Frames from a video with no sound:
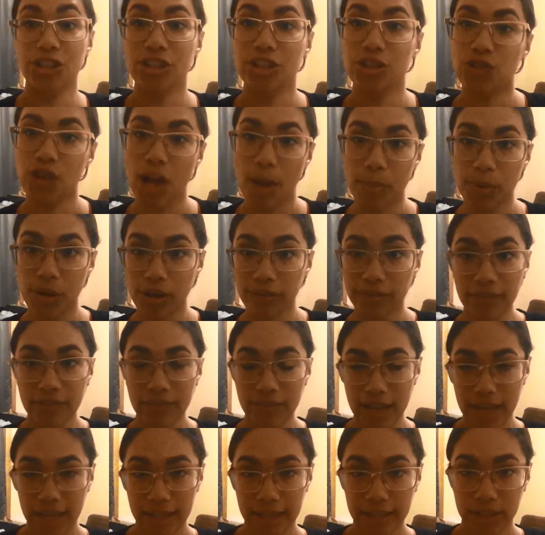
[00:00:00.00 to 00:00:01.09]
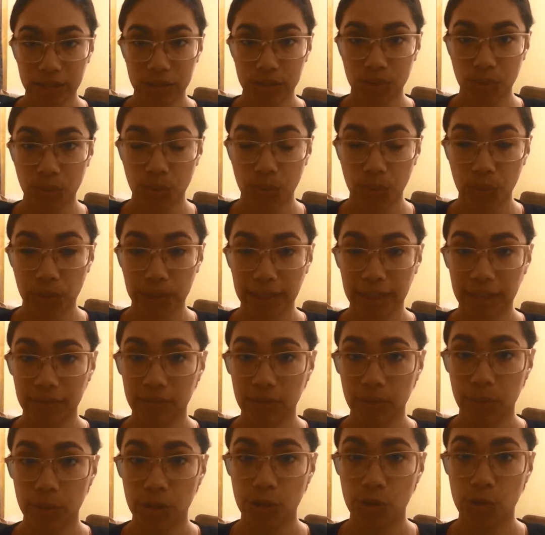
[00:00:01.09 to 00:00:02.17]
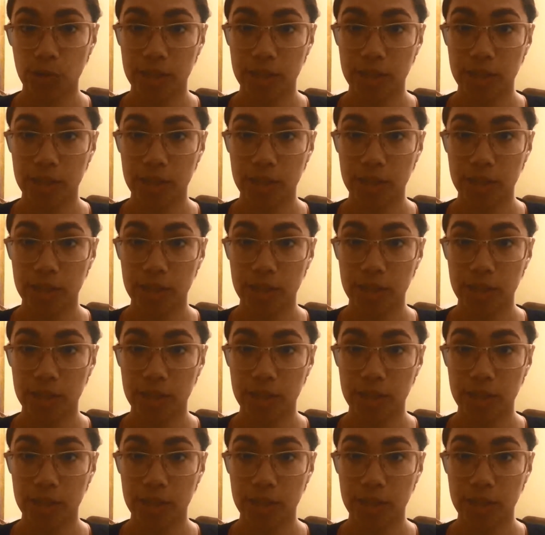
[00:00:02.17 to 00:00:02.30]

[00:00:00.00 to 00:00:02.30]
you can drop it off at FedEx or leave it with